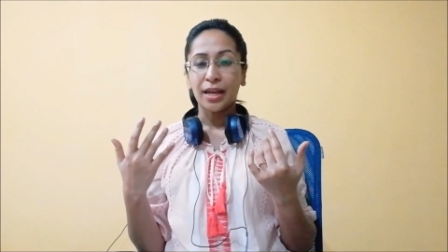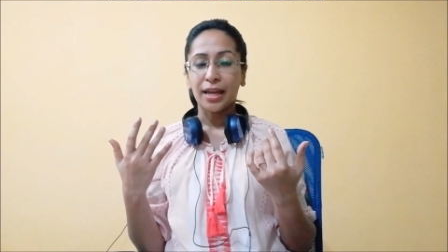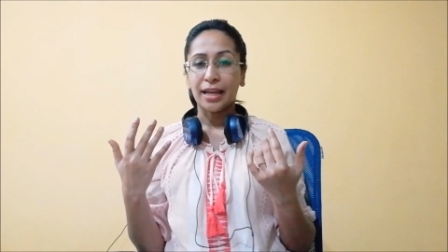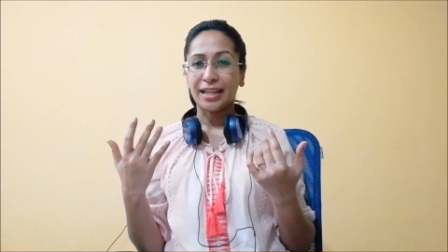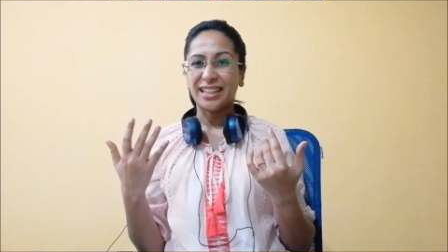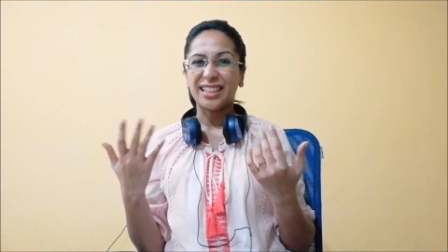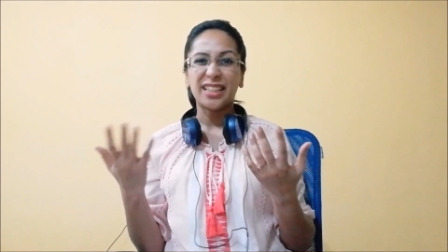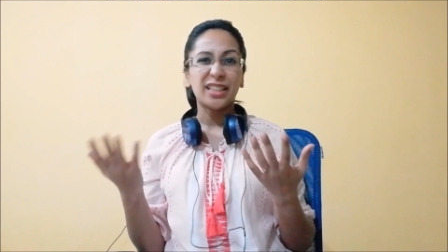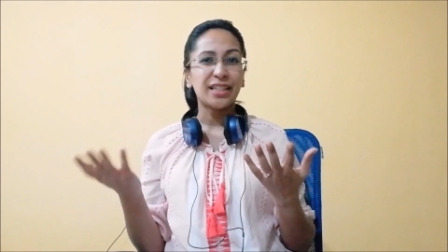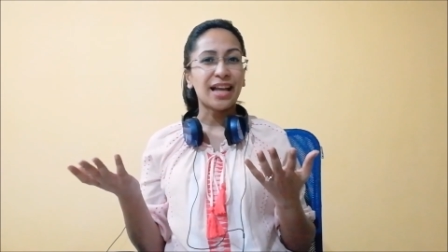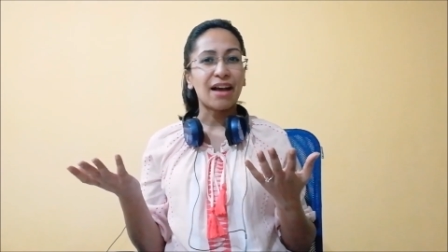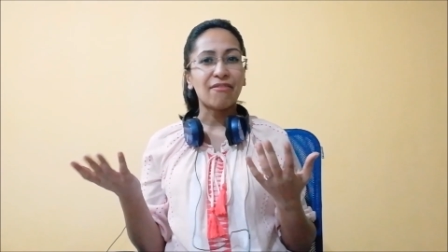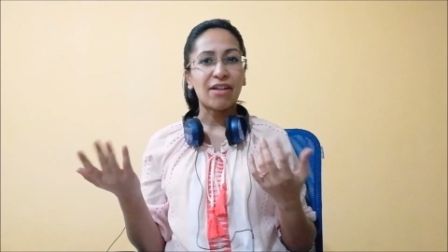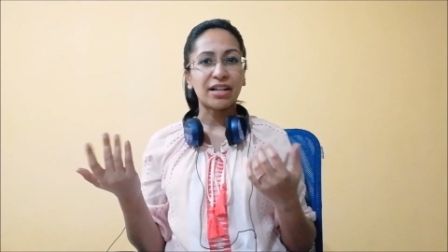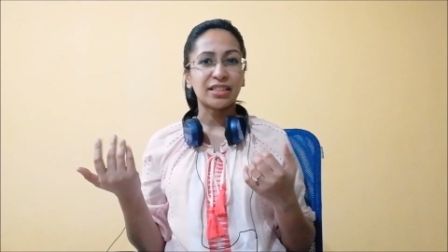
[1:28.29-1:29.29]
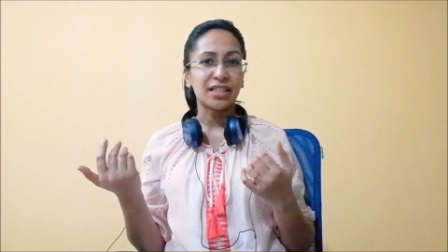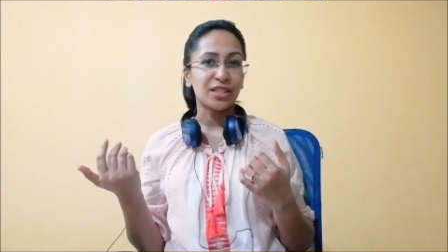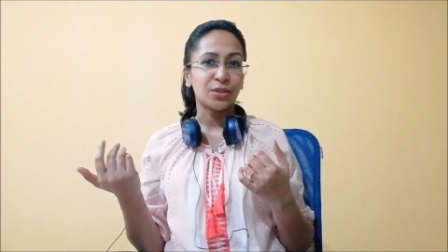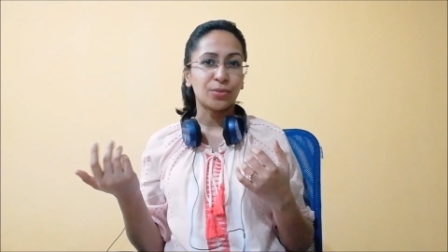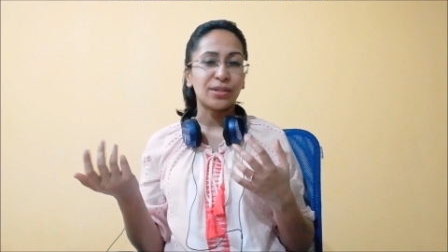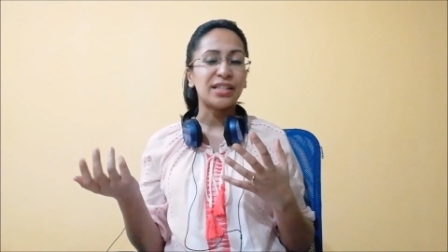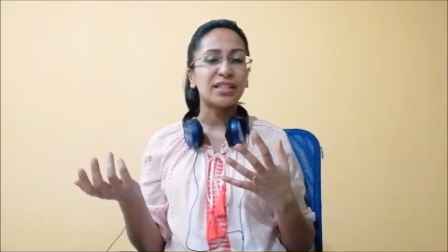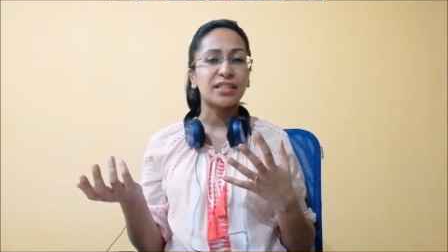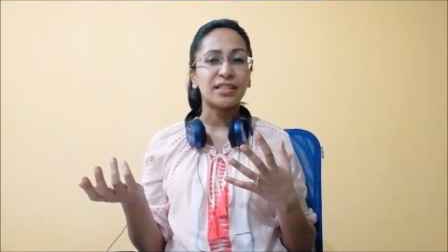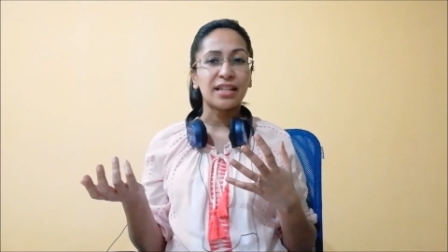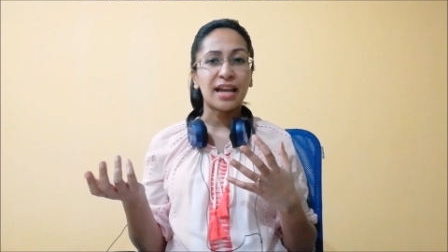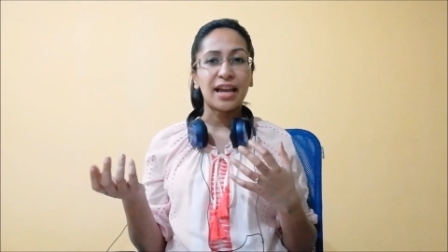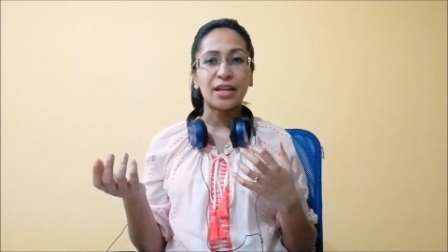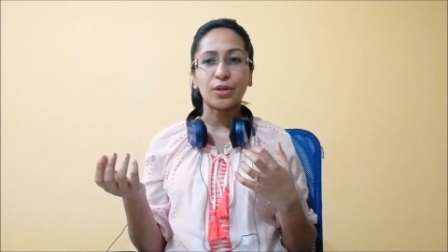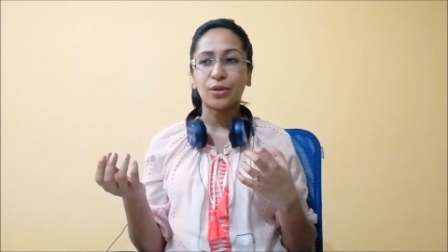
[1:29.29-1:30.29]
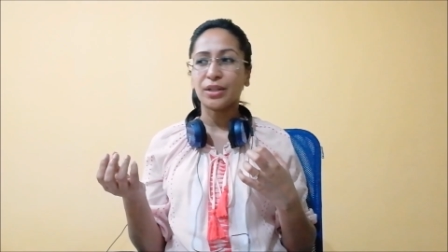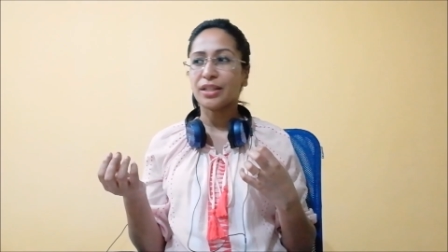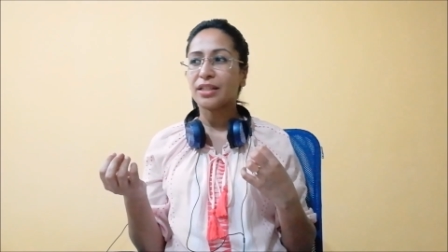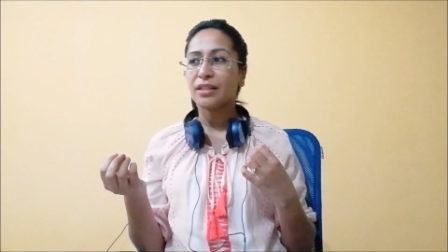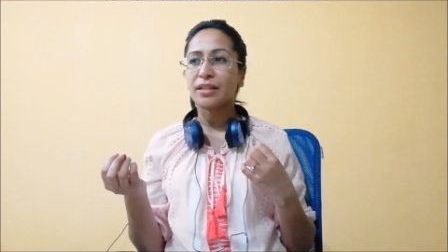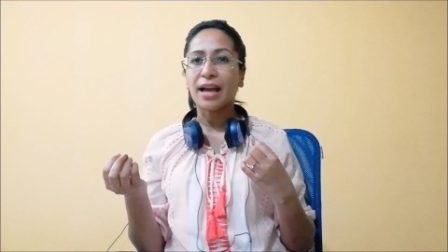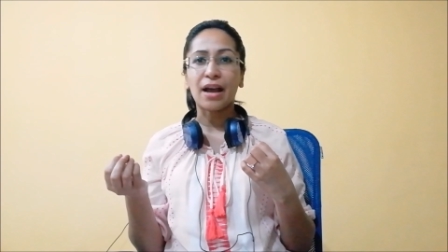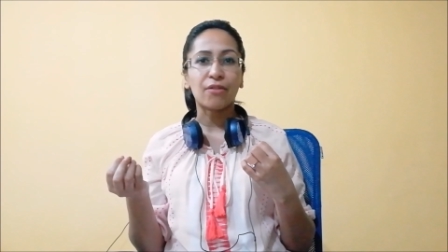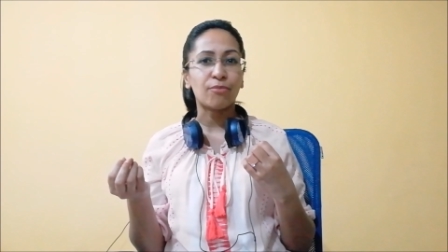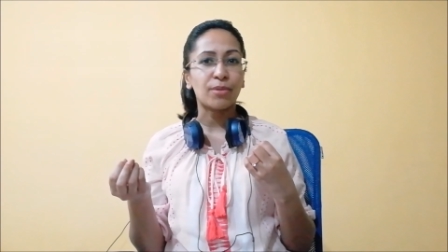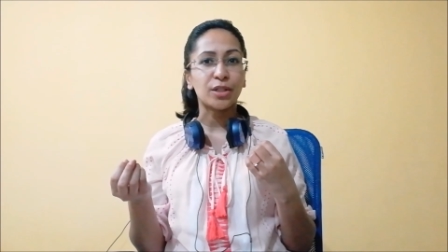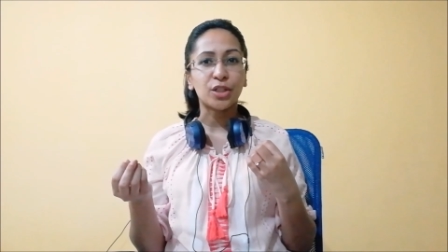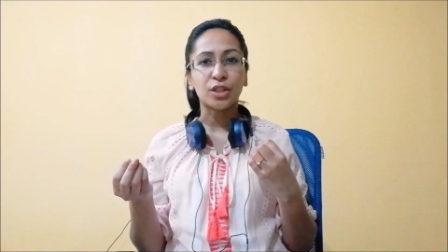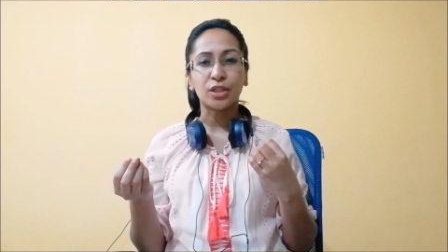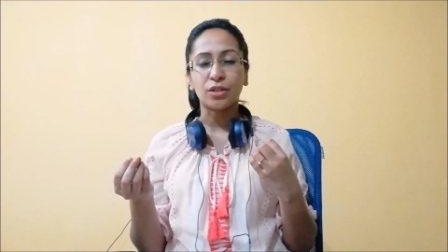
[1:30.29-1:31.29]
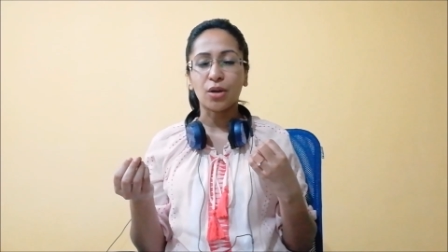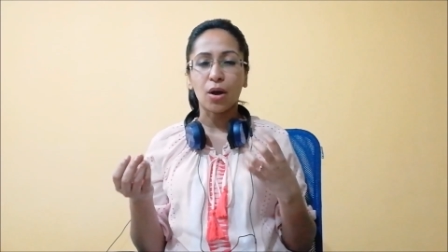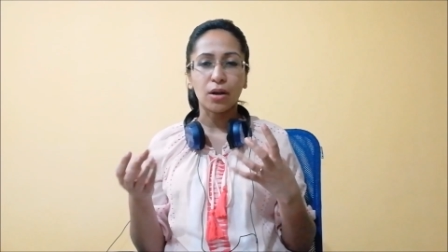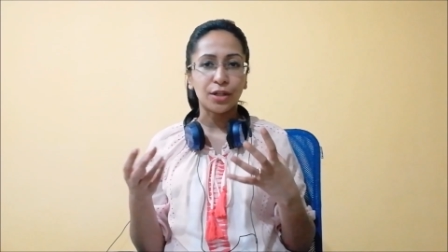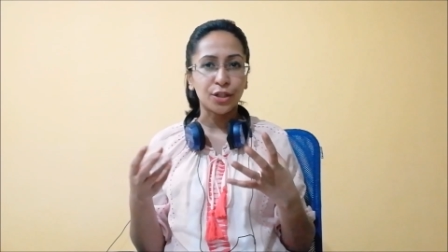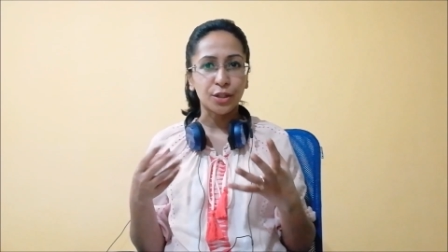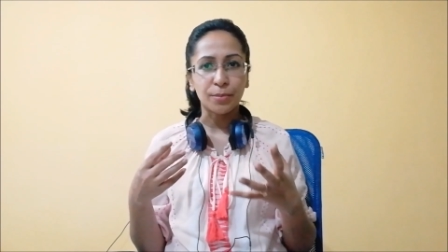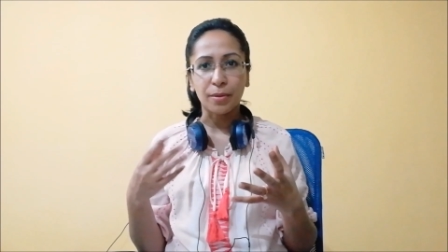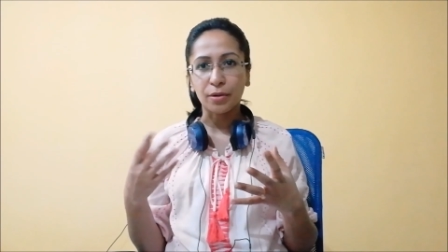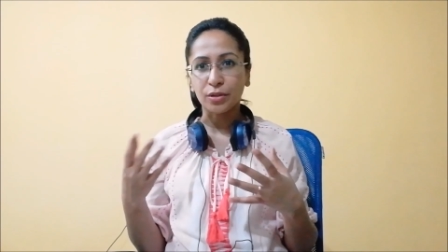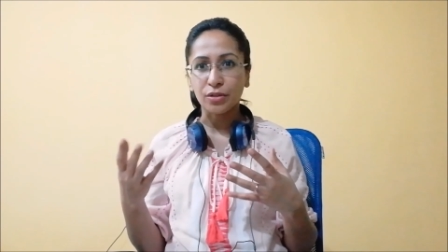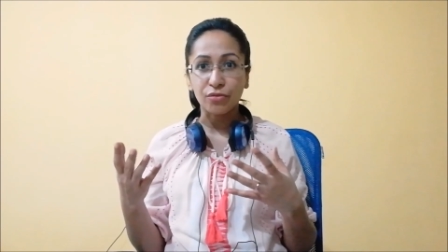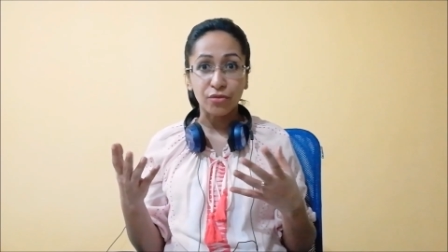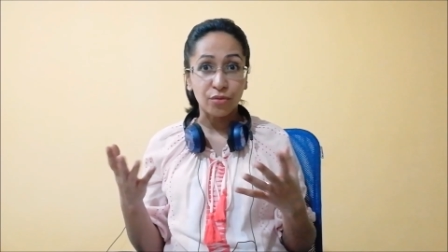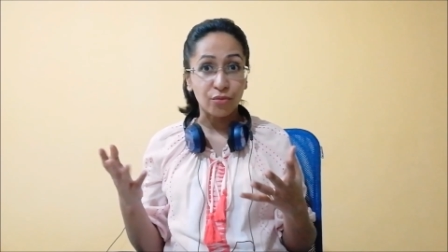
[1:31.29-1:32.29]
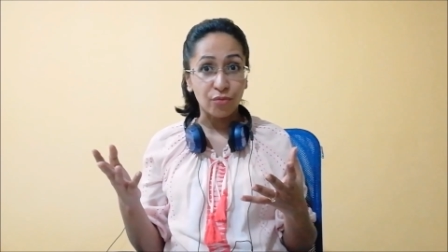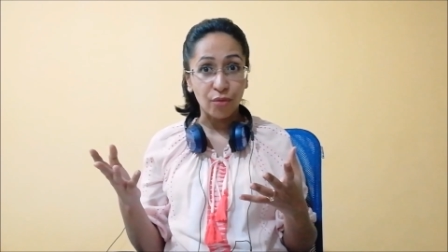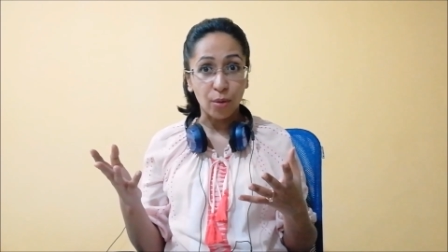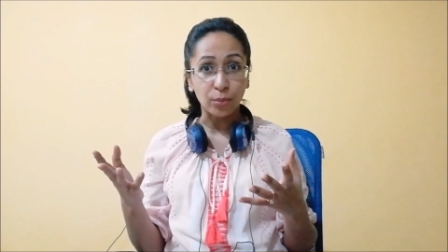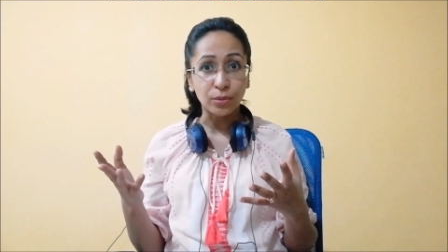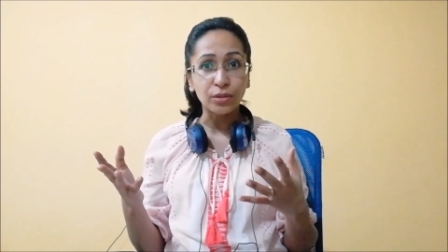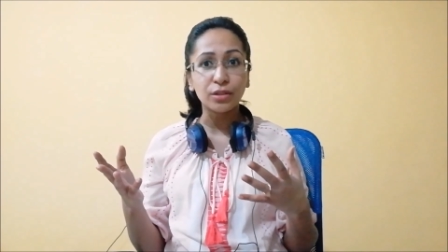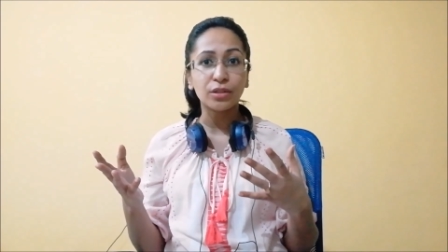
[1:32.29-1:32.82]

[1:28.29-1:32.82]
And he didn't have access to internet, or he didn't have much knowledge about different phones.